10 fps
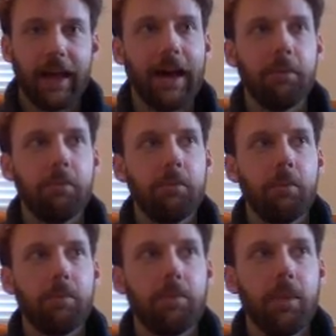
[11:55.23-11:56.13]

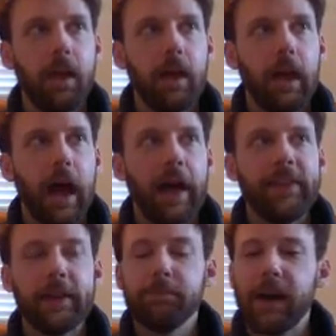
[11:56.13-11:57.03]
I
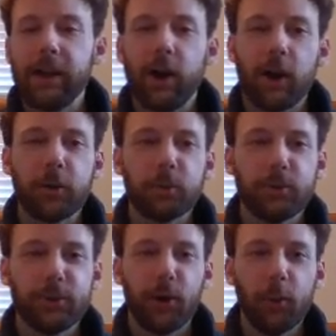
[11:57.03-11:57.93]
think my heart
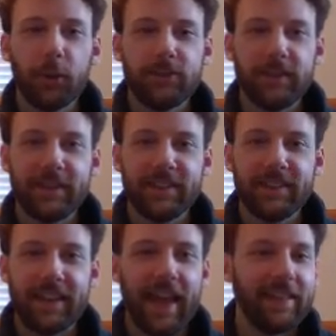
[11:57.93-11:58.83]
was always in
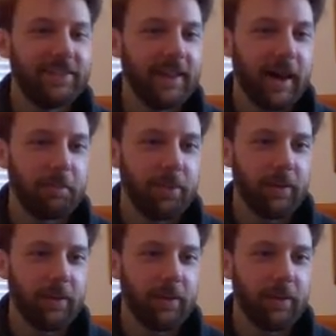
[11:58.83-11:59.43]
heads up.